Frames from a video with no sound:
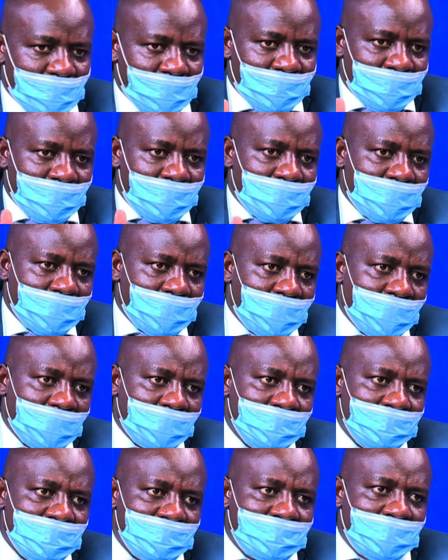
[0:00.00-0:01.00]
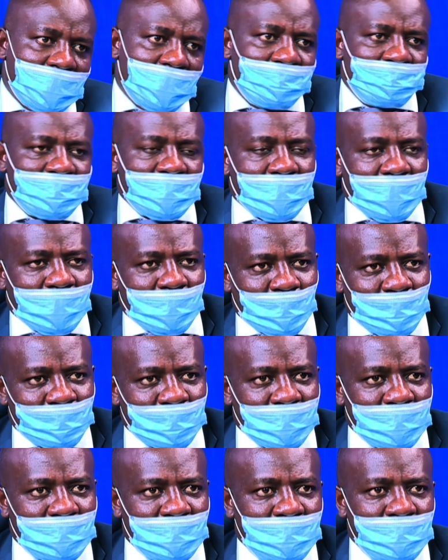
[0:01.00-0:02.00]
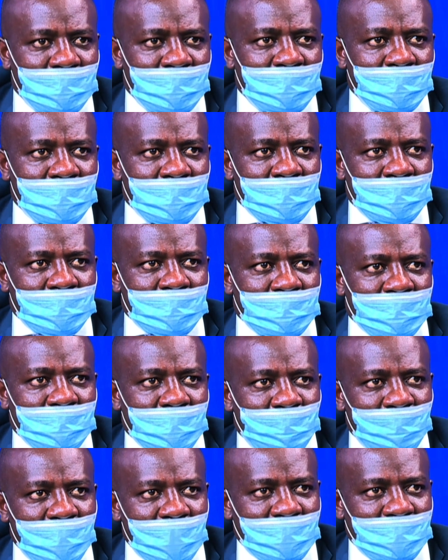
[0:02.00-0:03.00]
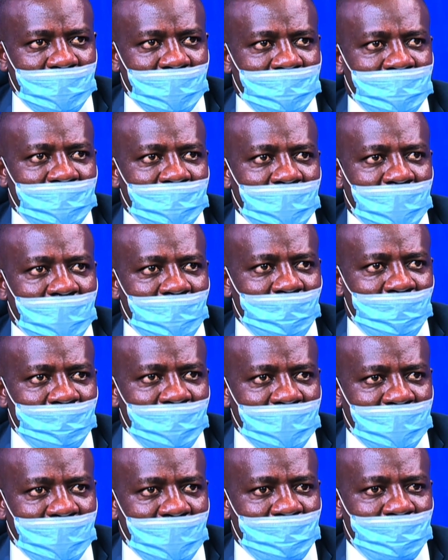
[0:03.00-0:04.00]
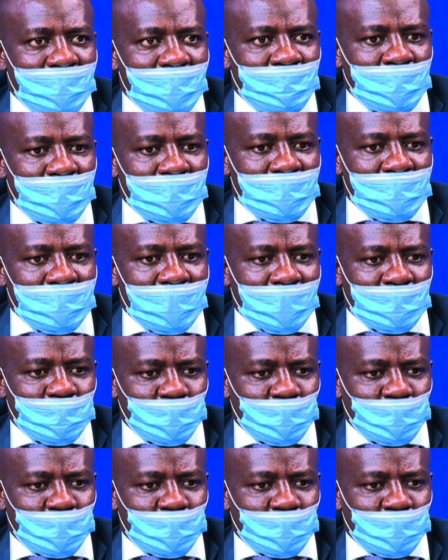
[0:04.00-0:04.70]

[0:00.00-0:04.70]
an area like in the slums in Nairobi, the measures that the government came up with, like